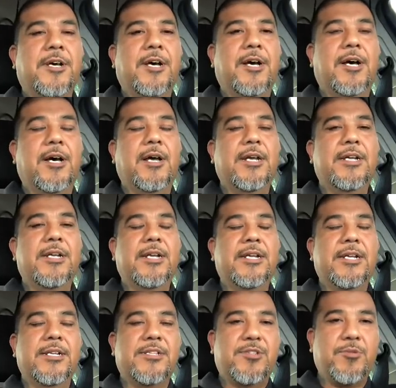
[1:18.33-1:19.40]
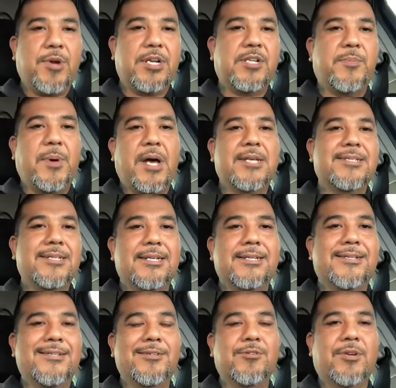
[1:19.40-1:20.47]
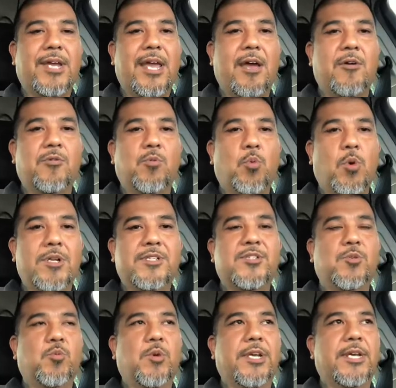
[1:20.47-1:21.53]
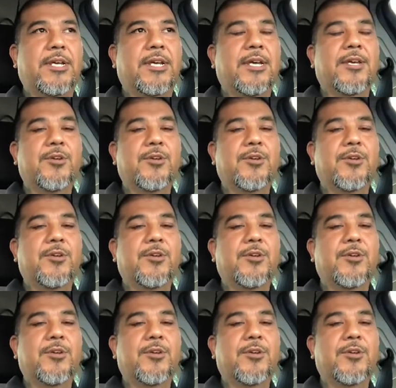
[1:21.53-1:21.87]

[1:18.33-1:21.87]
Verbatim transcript: Uh, it, it's direct deposit into your account once a week.